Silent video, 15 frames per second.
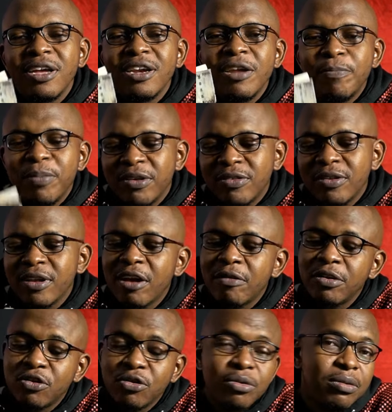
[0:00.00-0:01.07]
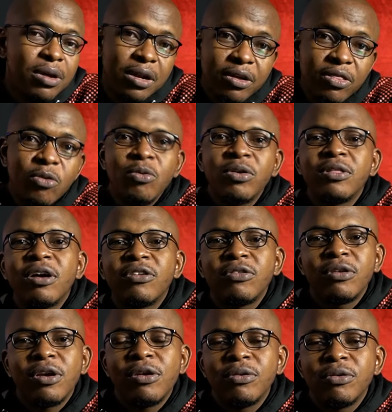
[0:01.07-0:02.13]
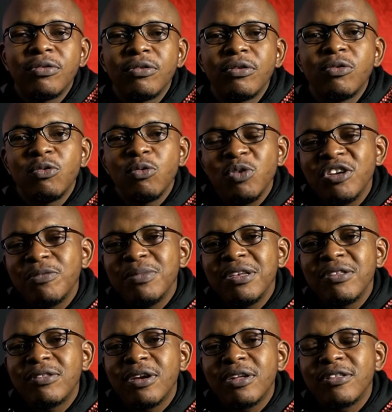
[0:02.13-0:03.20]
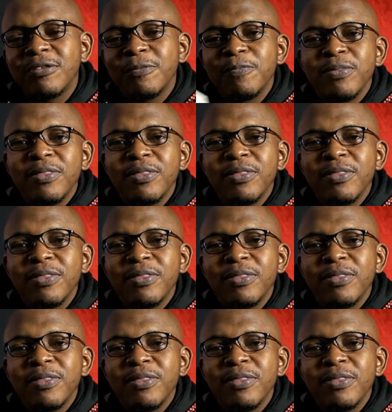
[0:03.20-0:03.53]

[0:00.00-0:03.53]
The person can return another 1,000 naira notes, which means that